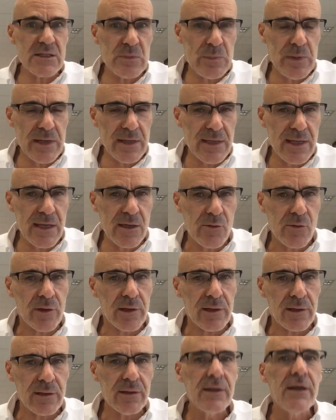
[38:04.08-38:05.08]
being
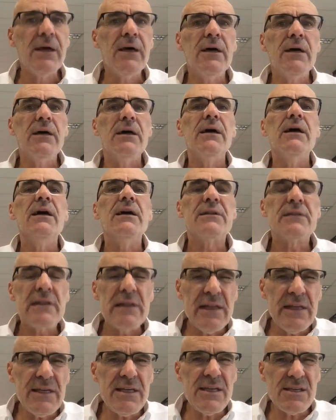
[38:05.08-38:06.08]
equal, at
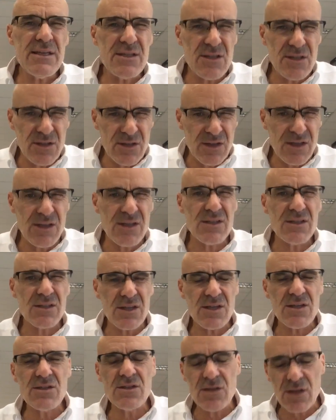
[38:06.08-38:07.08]
least this
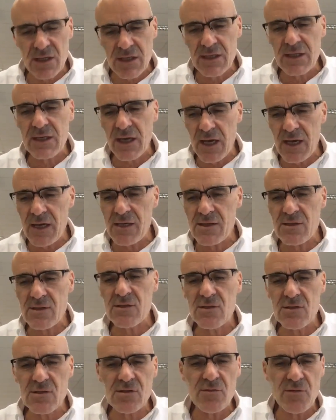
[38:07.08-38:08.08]
is the
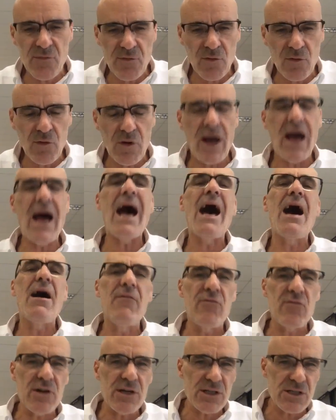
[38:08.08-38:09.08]
case for
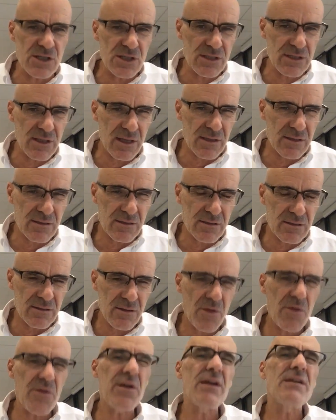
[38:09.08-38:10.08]
average states.
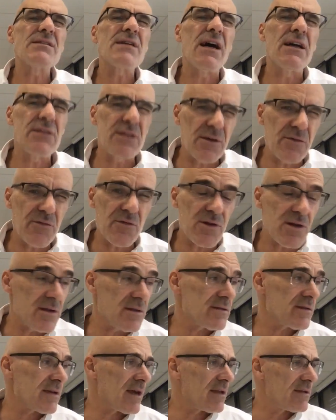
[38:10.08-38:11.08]
Things are
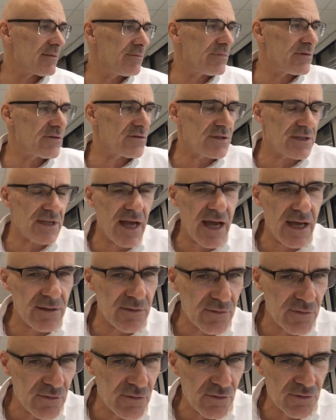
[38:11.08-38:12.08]
different, and Buzan,
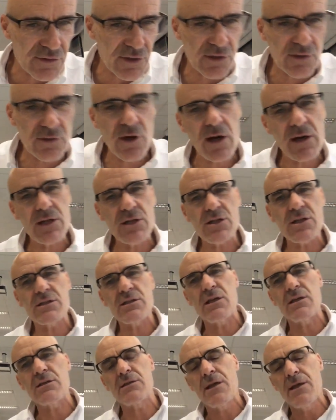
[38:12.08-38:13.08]
of course, acknowledges
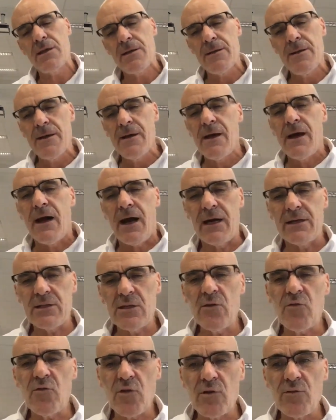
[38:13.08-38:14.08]
this, are
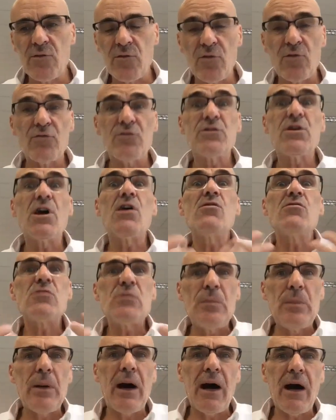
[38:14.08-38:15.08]
different for those
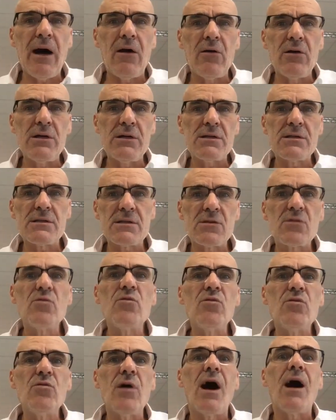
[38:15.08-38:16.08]
powers
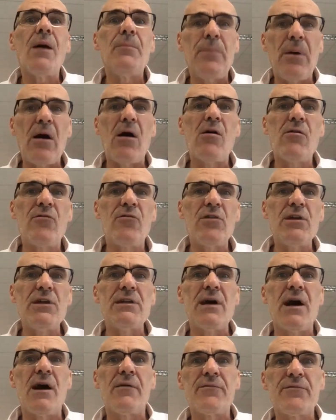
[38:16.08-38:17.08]
who are powerful
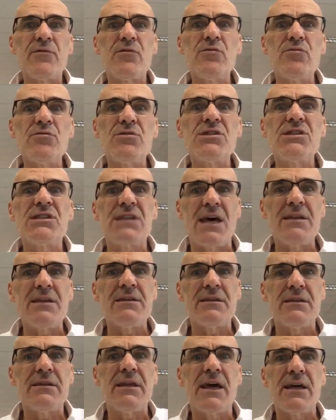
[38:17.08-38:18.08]
enough to send
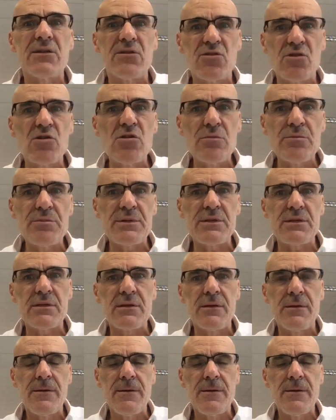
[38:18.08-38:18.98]
their troops